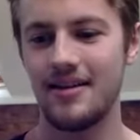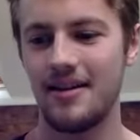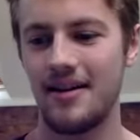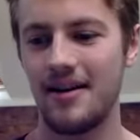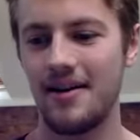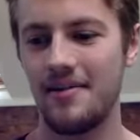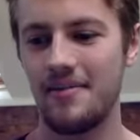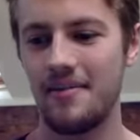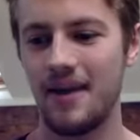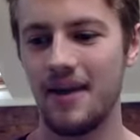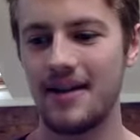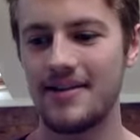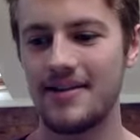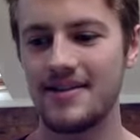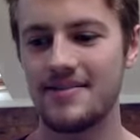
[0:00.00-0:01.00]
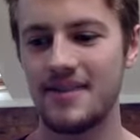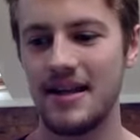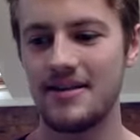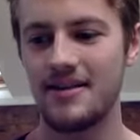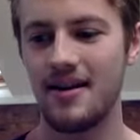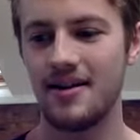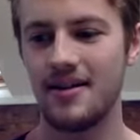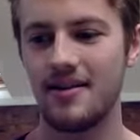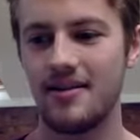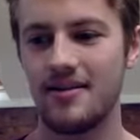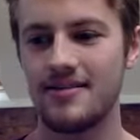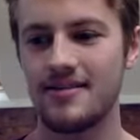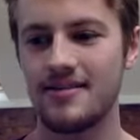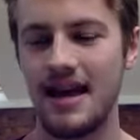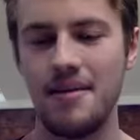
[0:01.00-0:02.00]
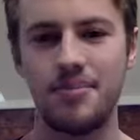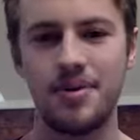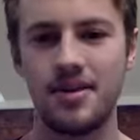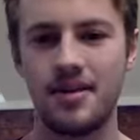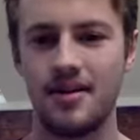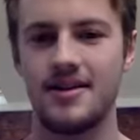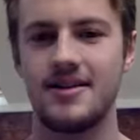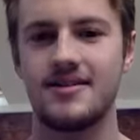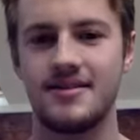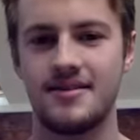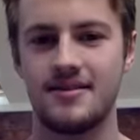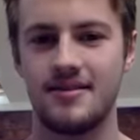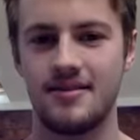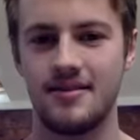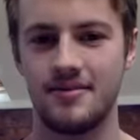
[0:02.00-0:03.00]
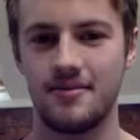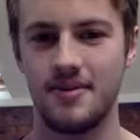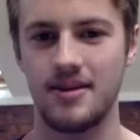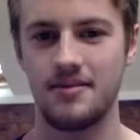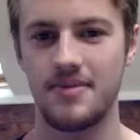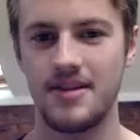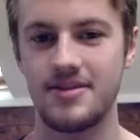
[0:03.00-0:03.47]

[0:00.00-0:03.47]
And it doesn't mean that I can't empathize with them.